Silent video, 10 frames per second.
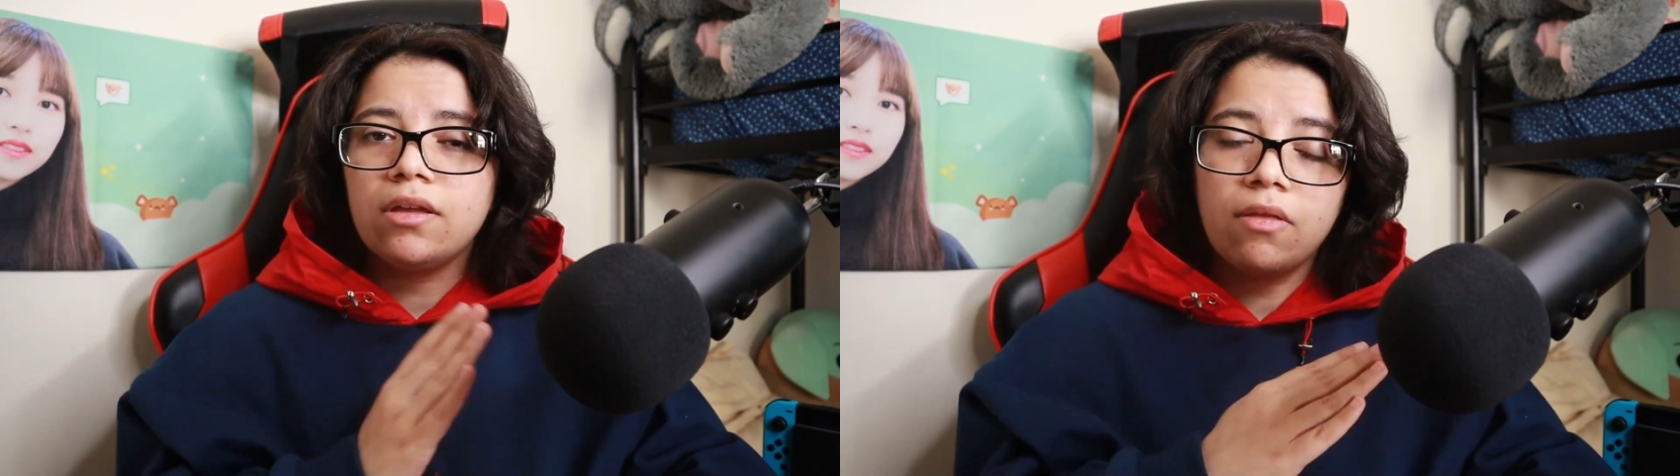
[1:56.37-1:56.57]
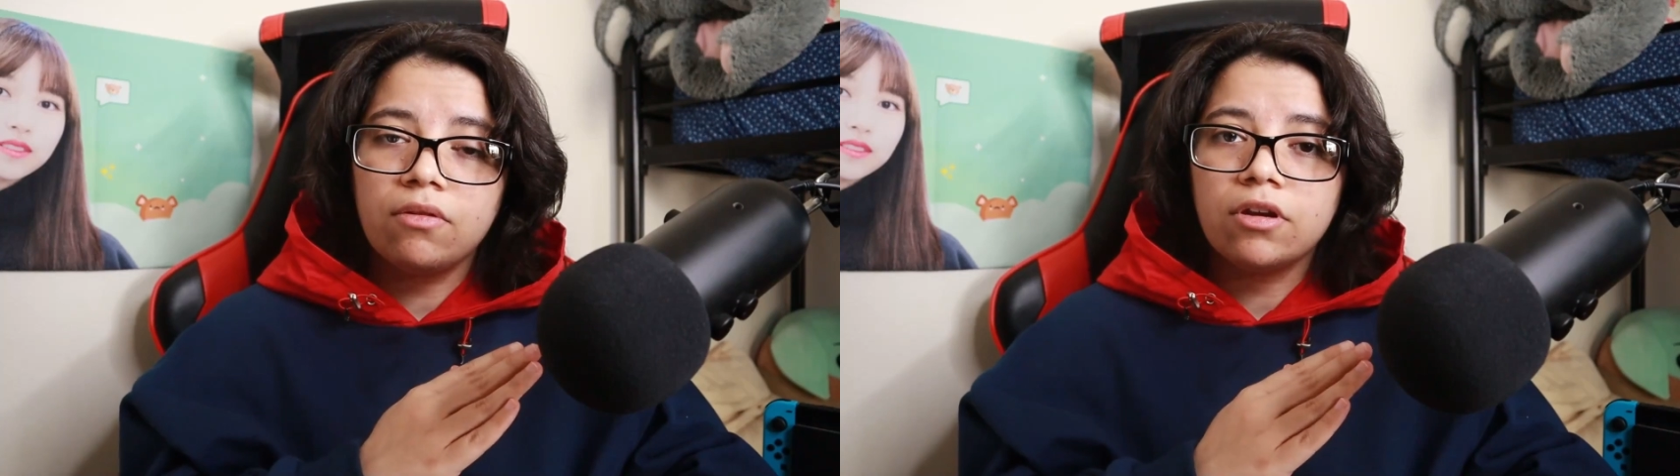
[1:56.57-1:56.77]

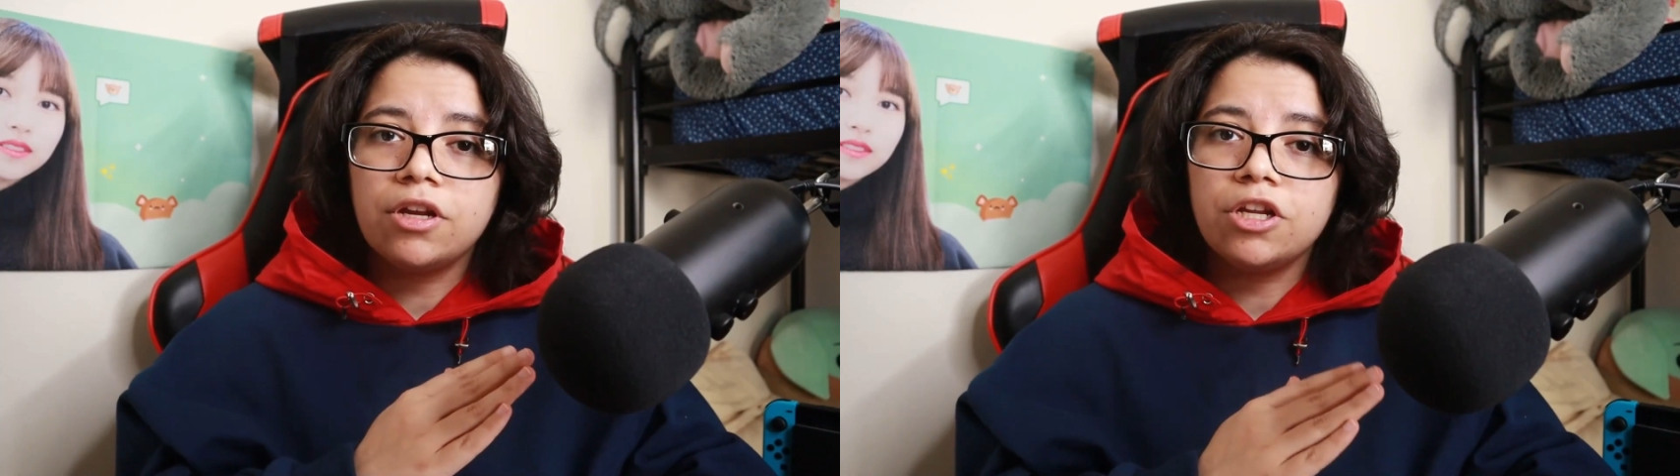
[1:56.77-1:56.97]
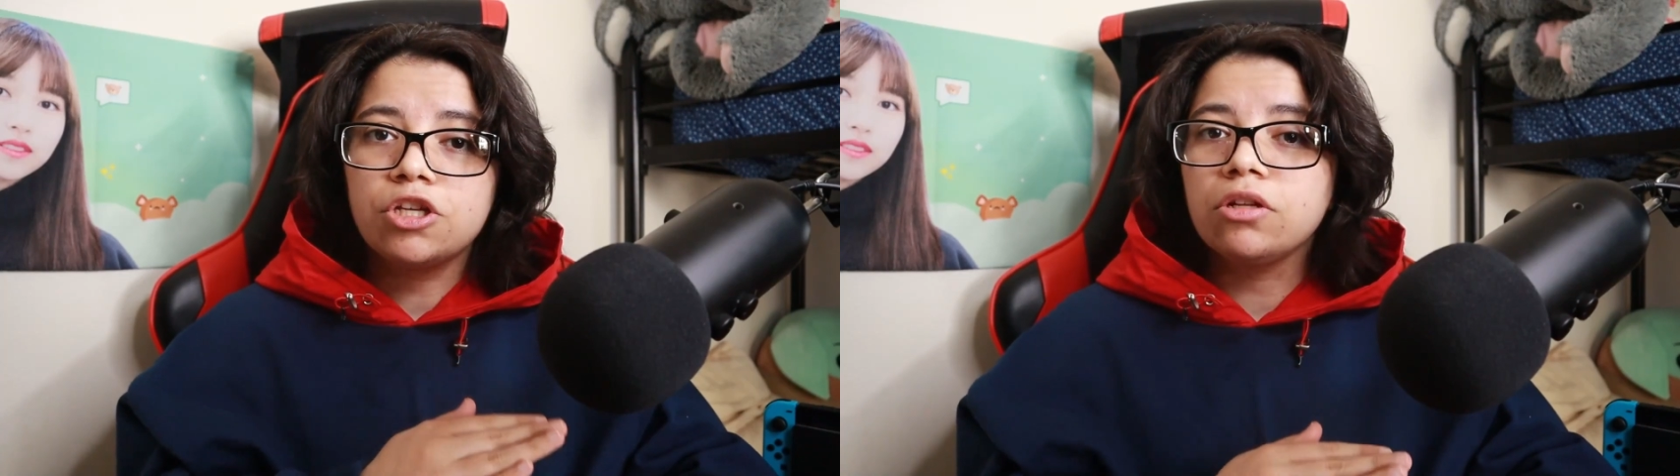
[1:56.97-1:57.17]
other
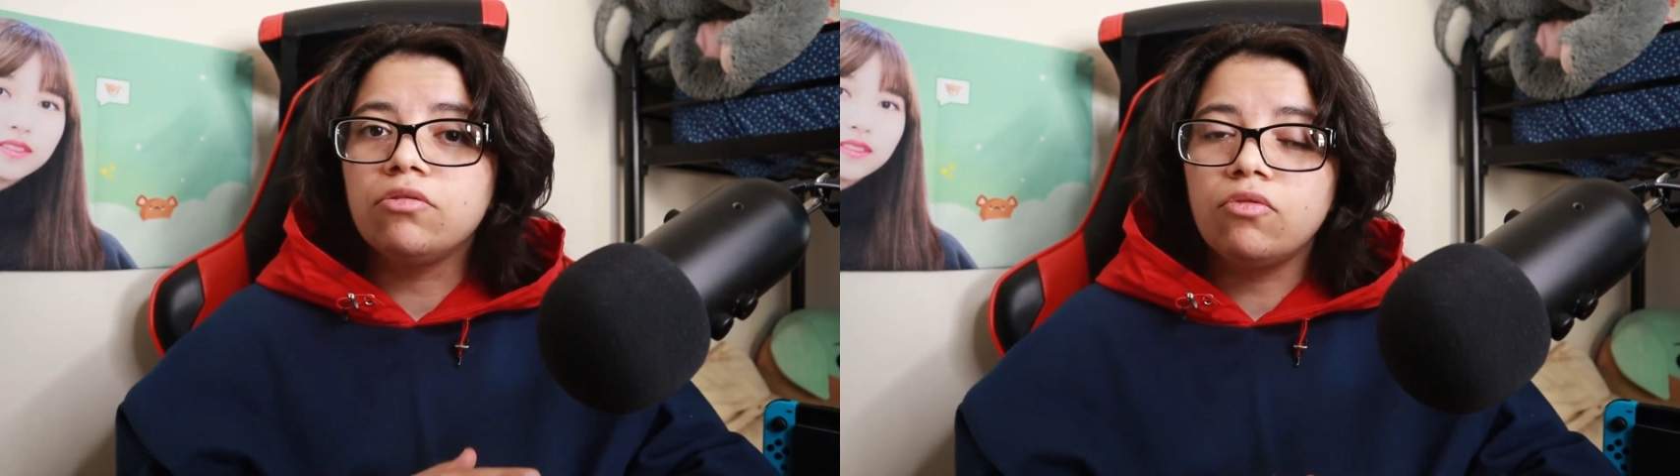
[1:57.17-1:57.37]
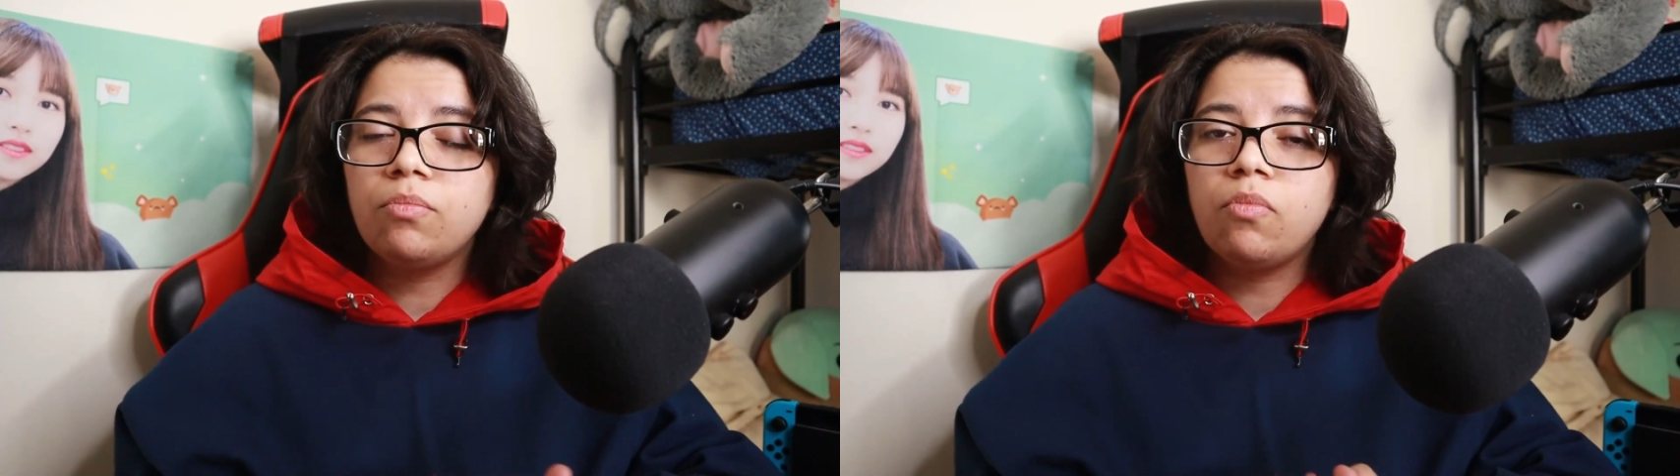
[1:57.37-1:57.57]
initial
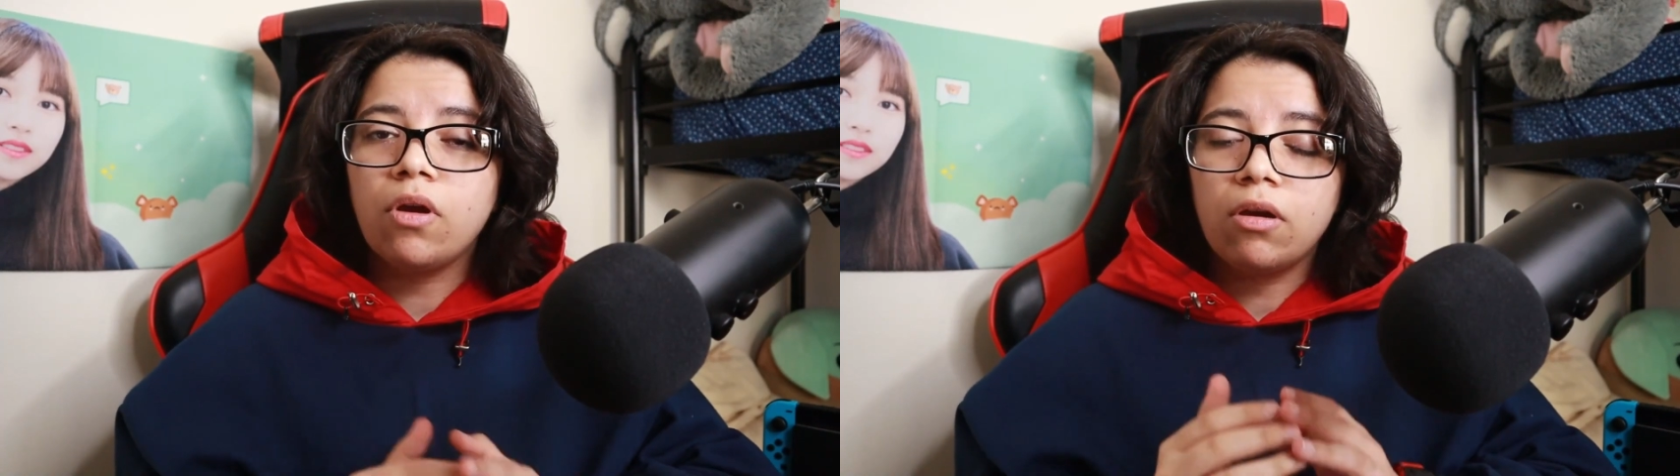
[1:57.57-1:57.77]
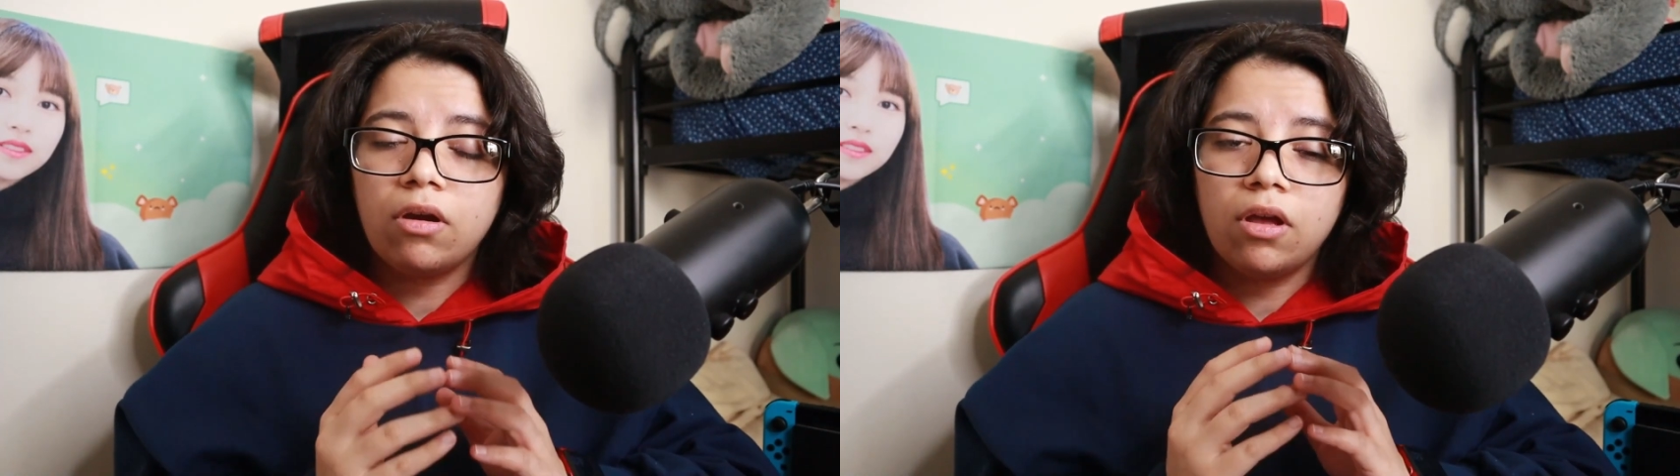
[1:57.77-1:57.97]
group
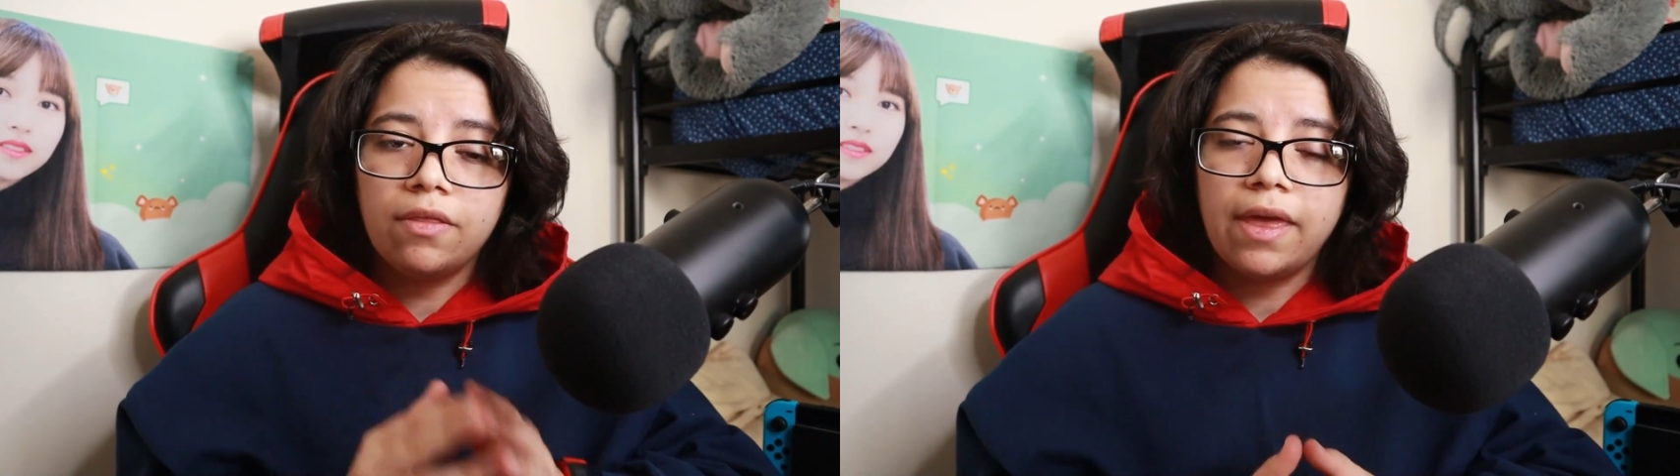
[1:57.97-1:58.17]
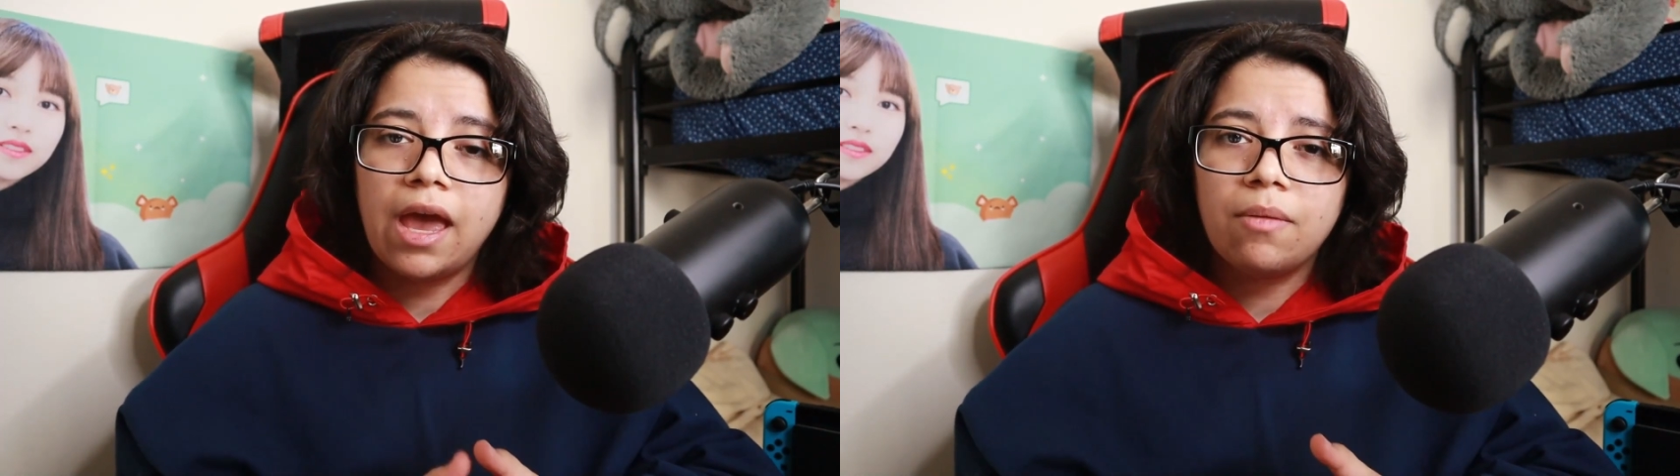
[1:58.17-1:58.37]
where
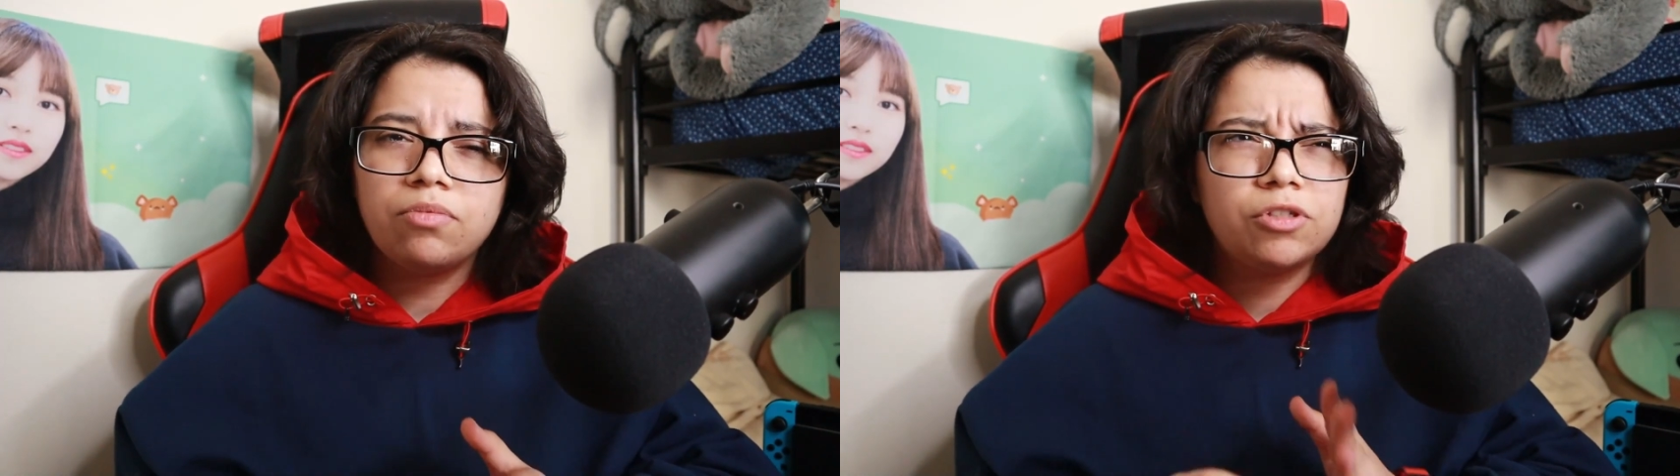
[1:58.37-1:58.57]
on the app,